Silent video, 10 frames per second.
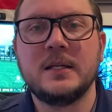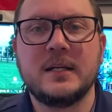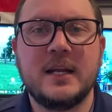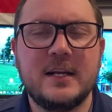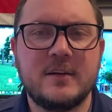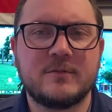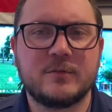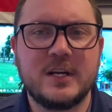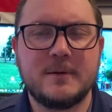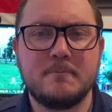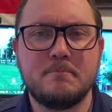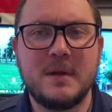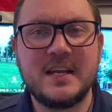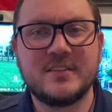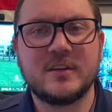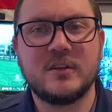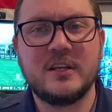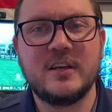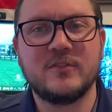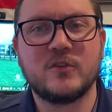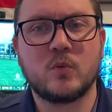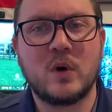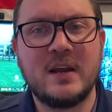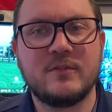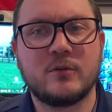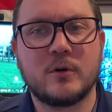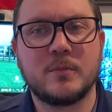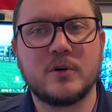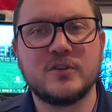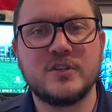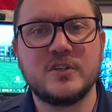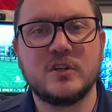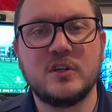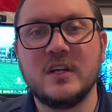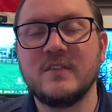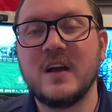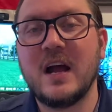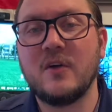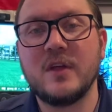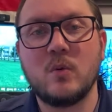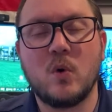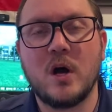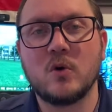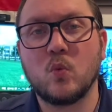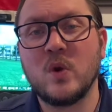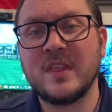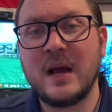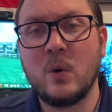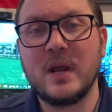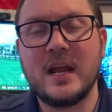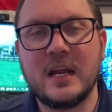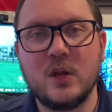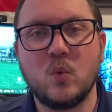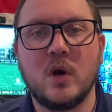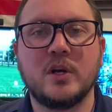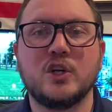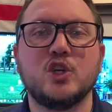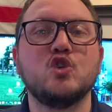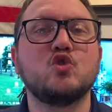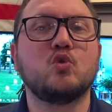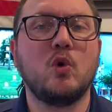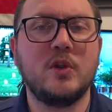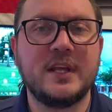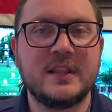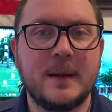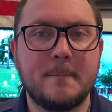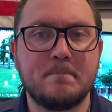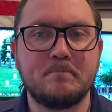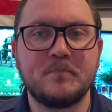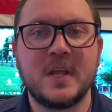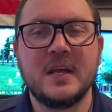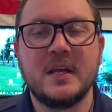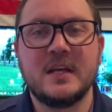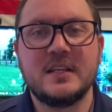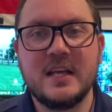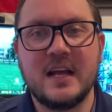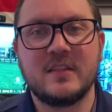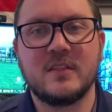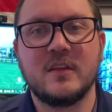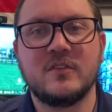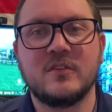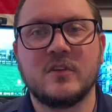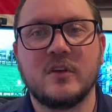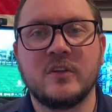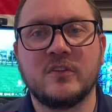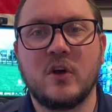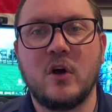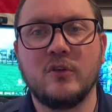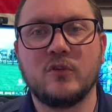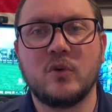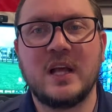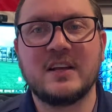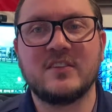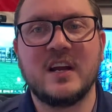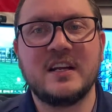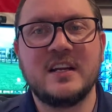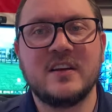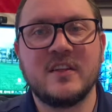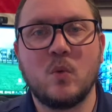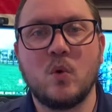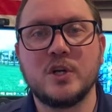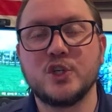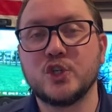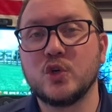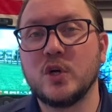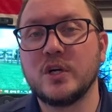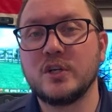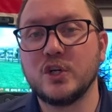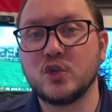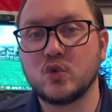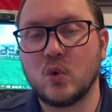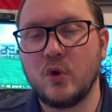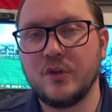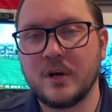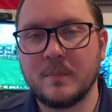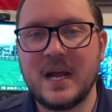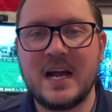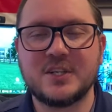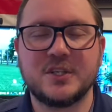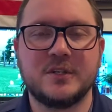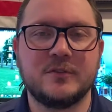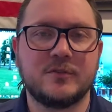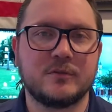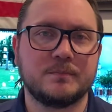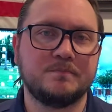Negative freedom basically gives the right for a person to live how they want without anyone controlling them. Yet, this also lacks the idea that one should control their passions.